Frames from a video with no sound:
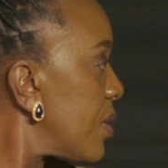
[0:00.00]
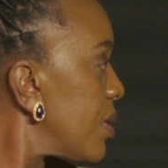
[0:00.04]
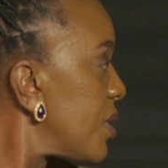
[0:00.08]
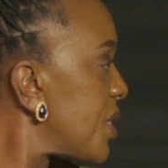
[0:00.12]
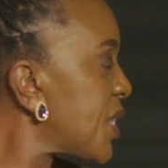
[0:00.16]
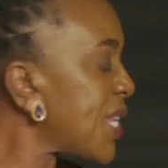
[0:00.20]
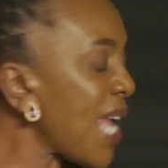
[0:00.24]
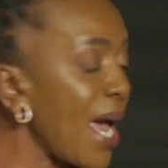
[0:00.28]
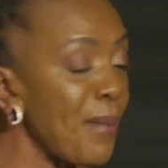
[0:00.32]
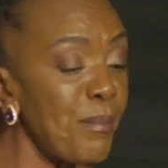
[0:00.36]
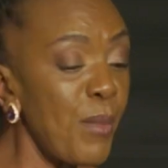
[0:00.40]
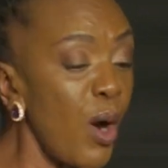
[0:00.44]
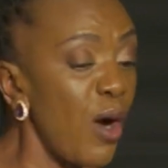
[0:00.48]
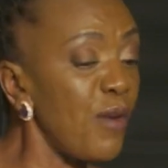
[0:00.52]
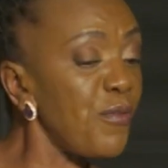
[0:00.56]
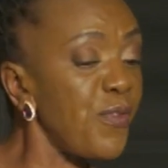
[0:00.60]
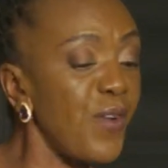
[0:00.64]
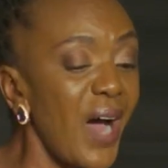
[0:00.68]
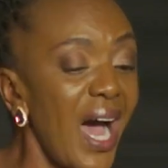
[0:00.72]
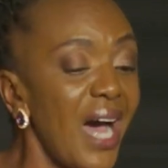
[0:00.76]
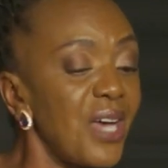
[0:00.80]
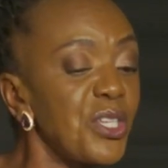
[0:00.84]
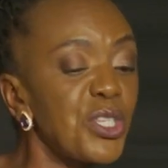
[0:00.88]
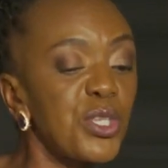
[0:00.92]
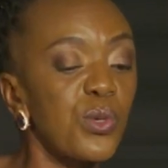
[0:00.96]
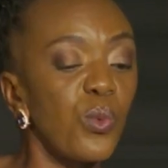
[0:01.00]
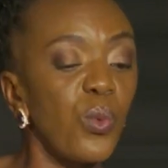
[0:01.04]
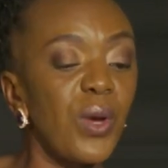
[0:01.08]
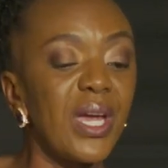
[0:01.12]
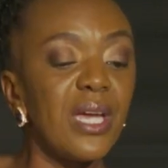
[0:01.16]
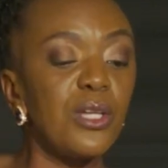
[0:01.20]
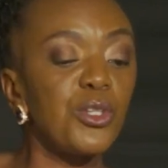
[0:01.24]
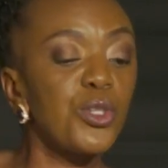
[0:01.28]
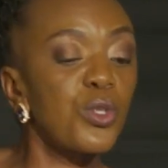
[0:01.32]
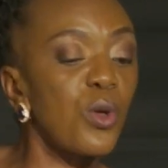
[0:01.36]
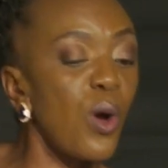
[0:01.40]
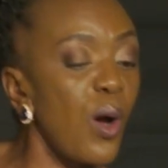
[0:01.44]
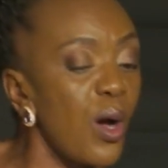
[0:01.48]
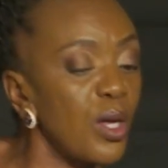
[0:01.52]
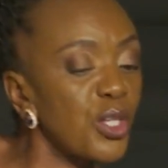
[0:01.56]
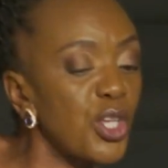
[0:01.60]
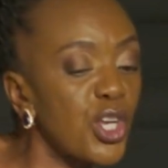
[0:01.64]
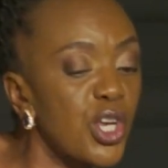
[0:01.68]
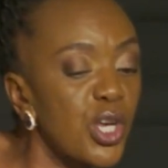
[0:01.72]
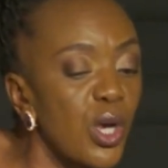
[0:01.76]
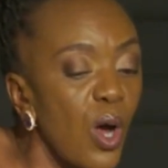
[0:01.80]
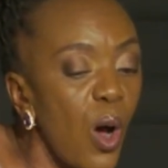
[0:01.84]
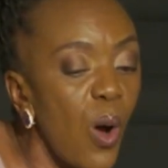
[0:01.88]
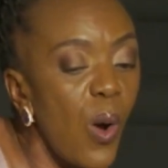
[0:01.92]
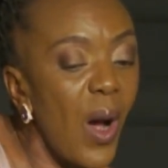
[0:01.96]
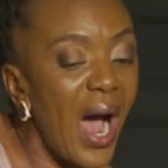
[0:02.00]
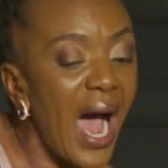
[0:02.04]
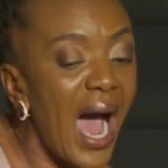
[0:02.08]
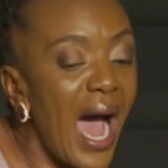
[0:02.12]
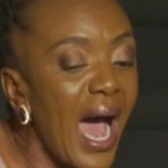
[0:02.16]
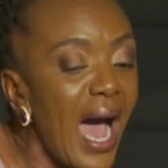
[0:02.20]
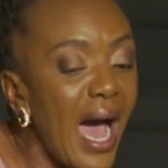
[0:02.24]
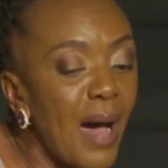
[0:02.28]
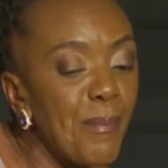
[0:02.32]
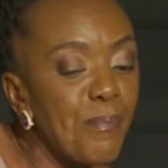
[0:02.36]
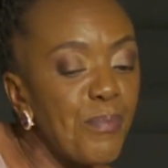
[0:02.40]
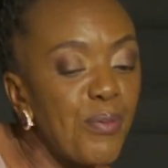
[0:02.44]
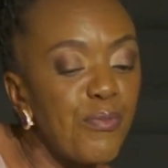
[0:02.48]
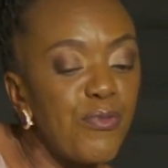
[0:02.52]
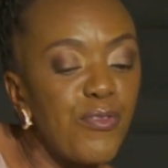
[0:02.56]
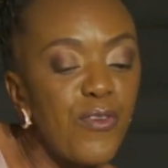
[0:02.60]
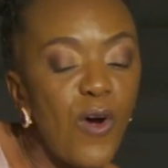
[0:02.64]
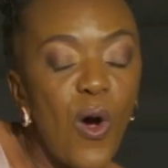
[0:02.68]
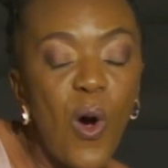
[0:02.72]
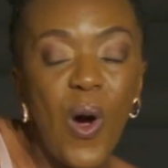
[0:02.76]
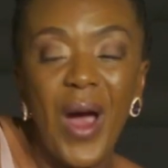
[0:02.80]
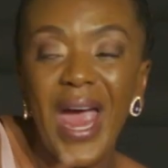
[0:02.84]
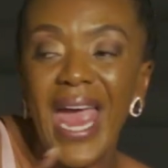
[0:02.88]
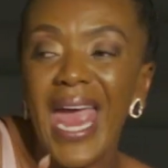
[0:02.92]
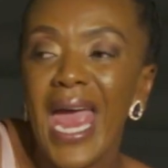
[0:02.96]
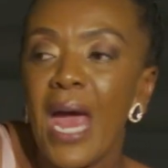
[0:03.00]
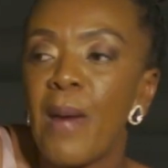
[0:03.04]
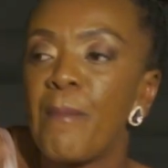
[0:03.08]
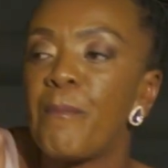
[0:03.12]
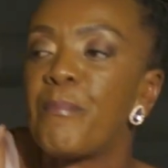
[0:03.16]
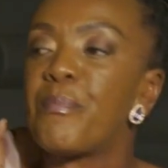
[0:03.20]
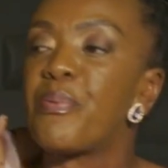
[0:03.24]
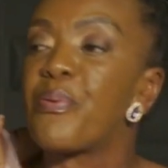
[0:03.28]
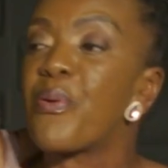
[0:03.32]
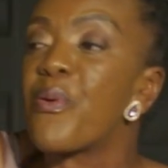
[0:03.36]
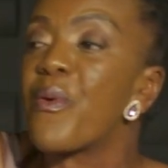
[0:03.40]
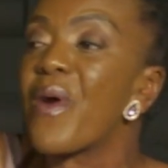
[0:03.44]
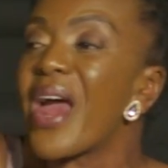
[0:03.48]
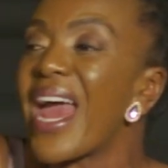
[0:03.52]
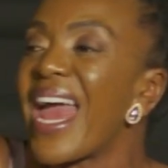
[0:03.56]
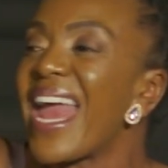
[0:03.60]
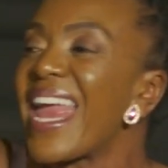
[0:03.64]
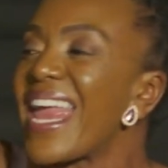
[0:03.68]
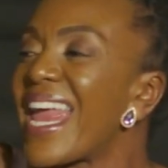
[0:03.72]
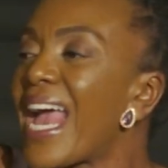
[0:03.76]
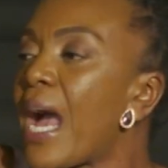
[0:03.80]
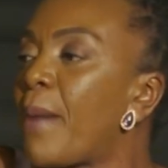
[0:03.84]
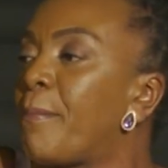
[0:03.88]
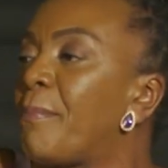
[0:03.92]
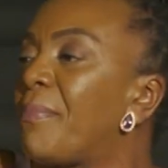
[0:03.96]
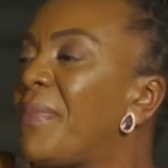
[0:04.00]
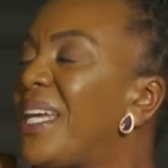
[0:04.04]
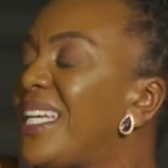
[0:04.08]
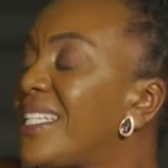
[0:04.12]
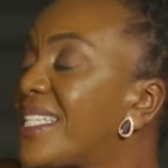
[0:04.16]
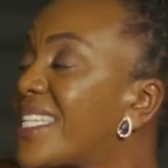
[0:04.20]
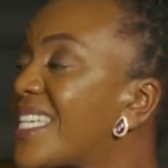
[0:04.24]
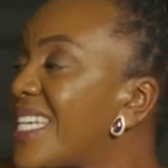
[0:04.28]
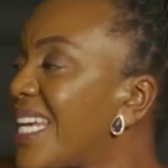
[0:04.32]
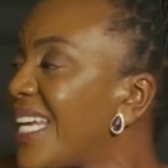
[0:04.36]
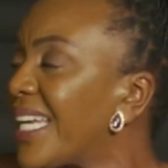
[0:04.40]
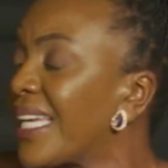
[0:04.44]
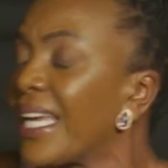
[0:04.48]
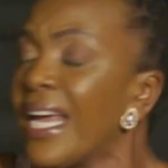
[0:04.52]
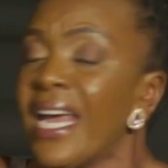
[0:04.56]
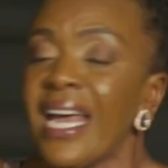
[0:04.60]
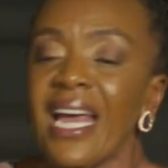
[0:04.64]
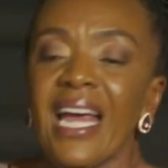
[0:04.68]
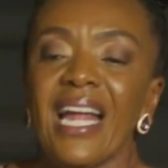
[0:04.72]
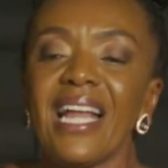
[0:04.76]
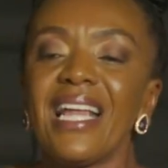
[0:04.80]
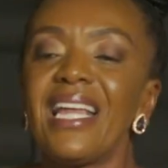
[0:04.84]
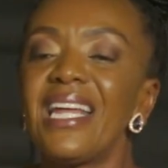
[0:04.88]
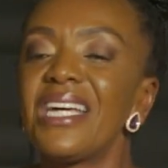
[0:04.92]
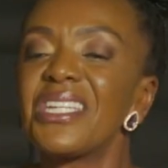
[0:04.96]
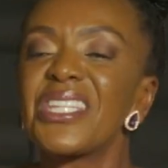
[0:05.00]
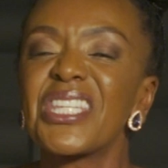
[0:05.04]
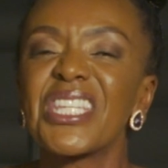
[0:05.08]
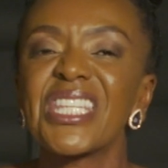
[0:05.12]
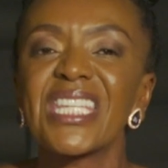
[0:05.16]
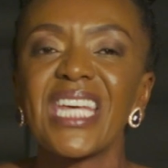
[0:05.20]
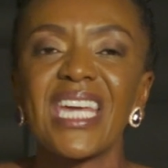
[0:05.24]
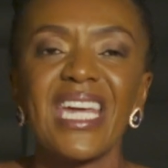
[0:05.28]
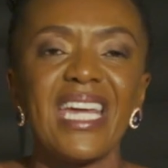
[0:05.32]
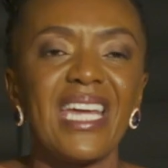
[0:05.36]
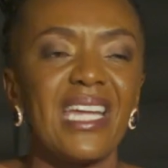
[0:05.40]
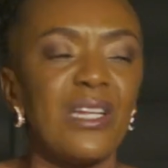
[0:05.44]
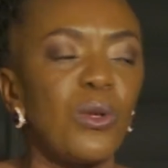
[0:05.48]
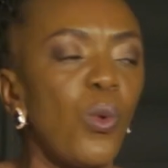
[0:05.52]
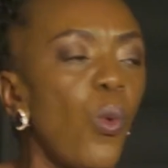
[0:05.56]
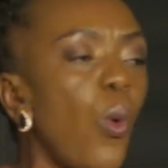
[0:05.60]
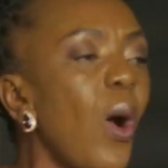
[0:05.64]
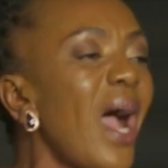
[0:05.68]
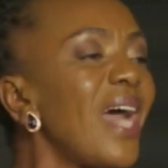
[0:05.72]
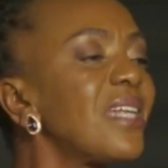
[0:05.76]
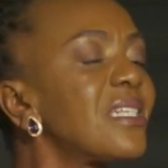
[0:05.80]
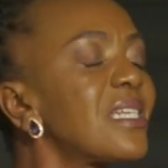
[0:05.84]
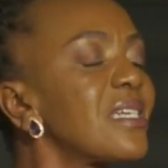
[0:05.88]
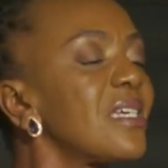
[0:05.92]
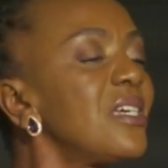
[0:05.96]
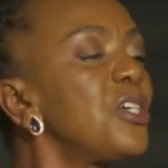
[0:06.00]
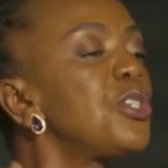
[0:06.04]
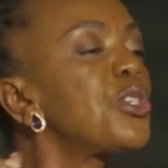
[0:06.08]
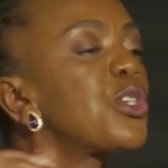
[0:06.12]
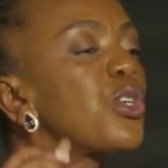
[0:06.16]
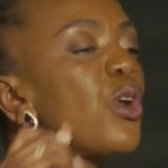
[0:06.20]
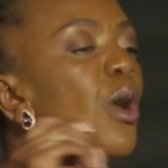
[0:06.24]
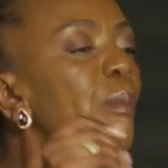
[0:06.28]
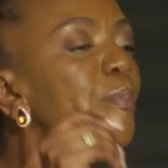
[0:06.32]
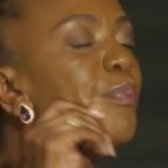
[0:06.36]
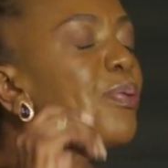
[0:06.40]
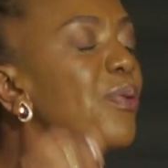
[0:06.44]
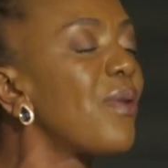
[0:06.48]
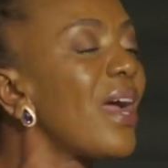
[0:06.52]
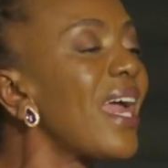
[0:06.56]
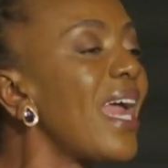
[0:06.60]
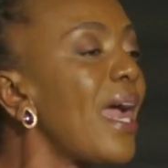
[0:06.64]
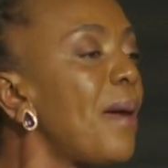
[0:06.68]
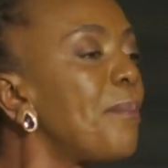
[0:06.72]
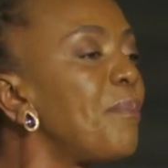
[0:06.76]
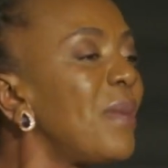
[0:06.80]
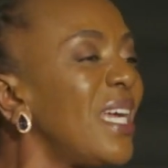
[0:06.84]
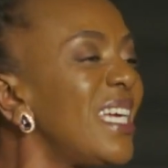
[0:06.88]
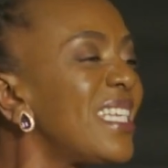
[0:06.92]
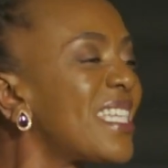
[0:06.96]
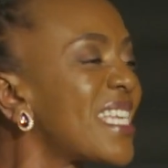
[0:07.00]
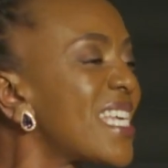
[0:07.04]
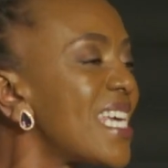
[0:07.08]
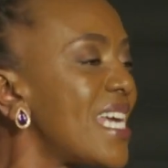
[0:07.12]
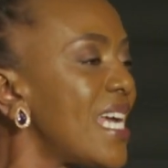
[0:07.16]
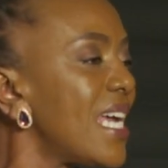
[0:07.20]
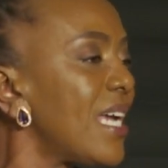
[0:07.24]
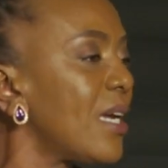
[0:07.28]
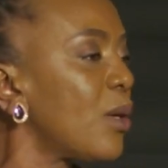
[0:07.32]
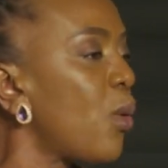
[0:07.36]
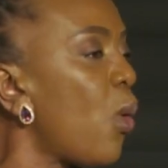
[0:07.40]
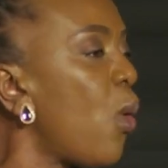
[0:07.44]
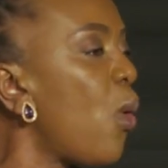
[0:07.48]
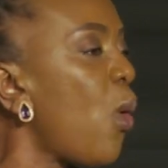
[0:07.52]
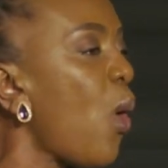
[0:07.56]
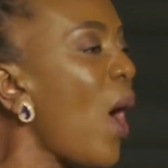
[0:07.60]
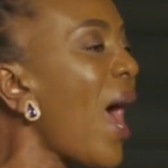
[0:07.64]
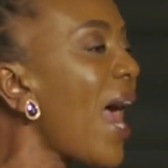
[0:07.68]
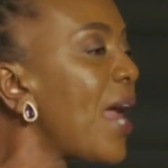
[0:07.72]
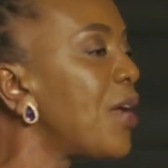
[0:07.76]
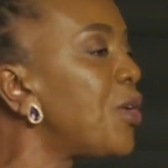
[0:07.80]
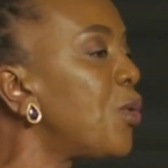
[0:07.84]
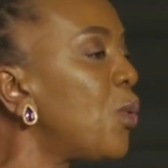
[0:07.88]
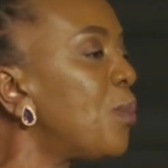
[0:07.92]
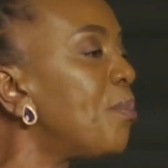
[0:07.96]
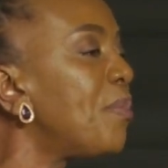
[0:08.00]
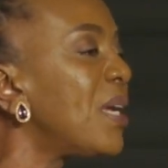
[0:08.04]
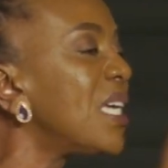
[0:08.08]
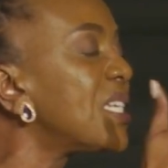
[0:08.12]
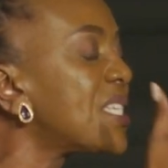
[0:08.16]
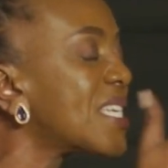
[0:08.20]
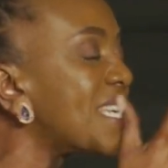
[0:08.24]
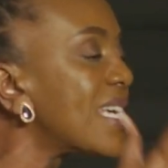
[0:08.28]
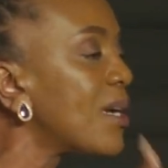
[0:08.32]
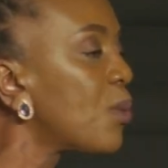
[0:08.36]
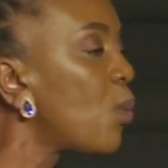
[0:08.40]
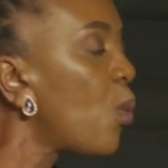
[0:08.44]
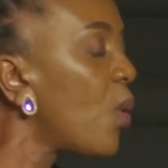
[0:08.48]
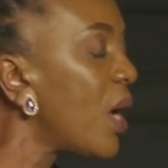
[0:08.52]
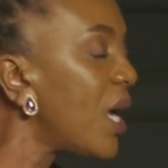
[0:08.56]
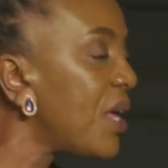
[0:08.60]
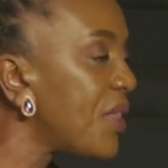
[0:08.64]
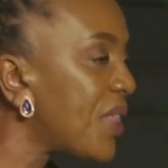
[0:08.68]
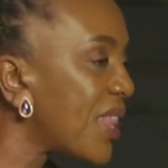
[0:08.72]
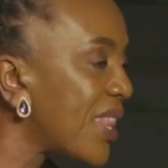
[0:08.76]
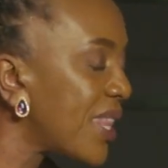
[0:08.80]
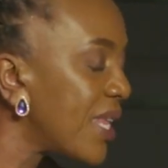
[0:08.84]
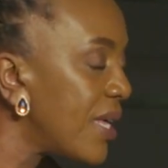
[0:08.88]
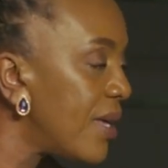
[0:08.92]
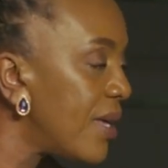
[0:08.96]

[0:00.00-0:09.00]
Some of us, we don't show up for a prayer meeting. Listen, what is your prayer meeting? Who are you meeting with?